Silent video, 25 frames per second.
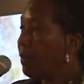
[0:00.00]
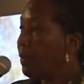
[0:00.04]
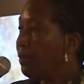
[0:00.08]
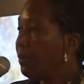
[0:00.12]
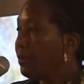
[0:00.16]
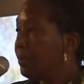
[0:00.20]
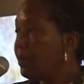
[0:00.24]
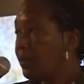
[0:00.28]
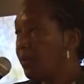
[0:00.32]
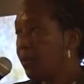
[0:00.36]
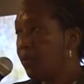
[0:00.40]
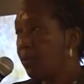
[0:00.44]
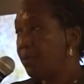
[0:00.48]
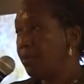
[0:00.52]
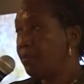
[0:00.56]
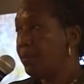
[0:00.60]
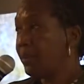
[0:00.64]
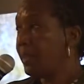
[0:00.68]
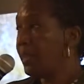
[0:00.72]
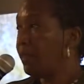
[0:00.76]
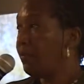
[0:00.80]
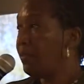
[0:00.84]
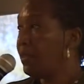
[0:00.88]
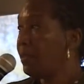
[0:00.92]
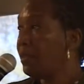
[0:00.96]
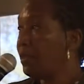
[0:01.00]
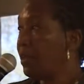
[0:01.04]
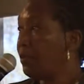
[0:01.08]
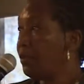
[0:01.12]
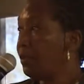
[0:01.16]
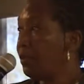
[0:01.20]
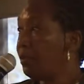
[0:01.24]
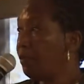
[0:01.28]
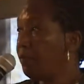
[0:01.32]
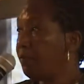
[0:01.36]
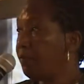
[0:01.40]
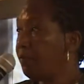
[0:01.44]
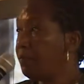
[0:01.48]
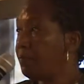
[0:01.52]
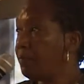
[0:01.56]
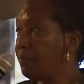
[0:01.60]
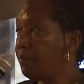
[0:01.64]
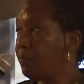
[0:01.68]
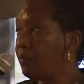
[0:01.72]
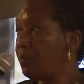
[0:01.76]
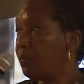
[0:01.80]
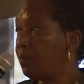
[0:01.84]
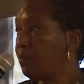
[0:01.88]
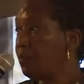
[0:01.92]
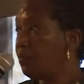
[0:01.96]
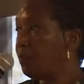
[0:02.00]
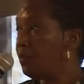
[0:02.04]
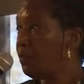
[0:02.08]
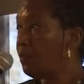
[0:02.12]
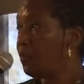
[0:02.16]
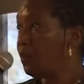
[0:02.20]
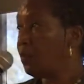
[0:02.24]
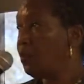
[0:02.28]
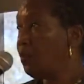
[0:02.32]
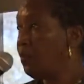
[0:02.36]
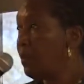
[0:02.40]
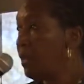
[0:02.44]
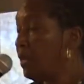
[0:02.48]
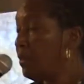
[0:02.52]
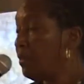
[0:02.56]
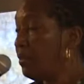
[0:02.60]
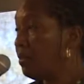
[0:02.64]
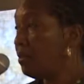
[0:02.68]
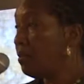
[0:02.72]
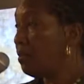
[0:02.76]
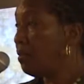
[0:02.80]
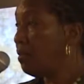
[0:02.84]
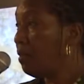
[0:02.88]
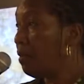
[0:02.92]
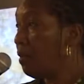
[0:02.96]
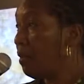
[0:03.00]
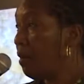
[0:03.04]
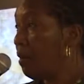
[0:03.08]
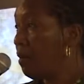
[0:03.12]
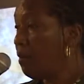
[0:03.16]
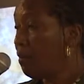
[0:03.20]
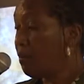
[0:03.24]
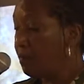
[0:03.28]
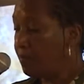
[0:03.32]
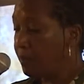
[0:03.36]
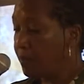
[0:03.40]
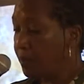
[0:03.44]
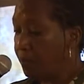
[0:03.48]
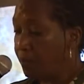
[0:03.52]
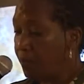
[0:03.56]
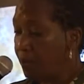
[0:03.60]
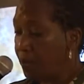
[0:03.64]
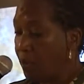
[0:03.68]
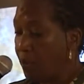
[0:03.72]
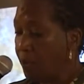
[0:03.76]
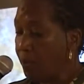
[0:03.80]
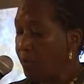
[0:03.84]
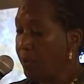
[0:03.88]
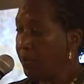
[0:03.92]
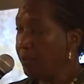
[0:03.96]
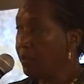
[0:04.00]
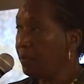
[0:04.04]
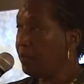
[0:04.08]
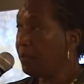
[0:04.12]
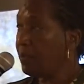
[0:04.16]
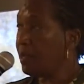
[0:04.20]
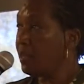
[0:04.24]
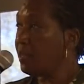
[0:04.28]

So we give it another two months of deployment.